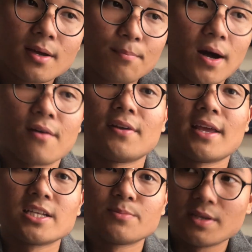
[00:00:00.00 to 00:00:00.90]
poverty
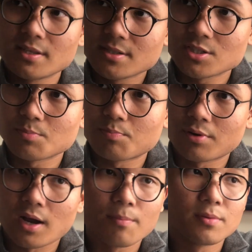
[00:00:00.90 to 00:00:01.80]
has been such a
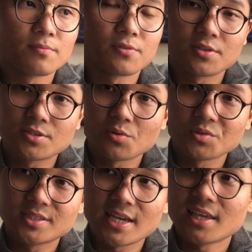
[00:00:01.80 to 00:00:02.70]
problem for this whole
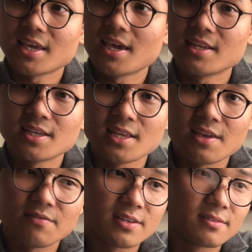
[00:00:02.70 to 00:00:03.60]
decade and
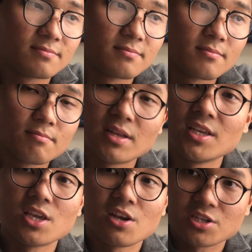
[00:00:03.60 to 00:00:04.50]
even
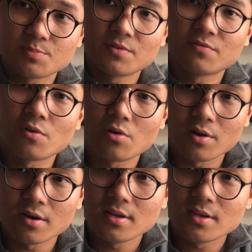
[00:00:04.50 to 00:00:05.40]
many years
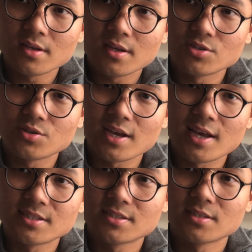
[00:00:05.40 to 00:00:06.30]
before, as you
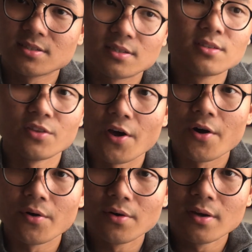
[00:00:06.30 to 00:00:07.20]
guys
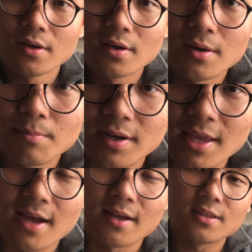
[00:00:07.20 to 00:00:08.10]
know. But
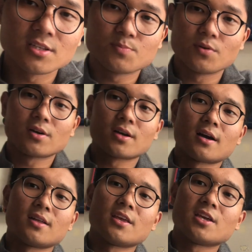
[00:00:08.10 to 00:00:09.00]
yeah, in this book, they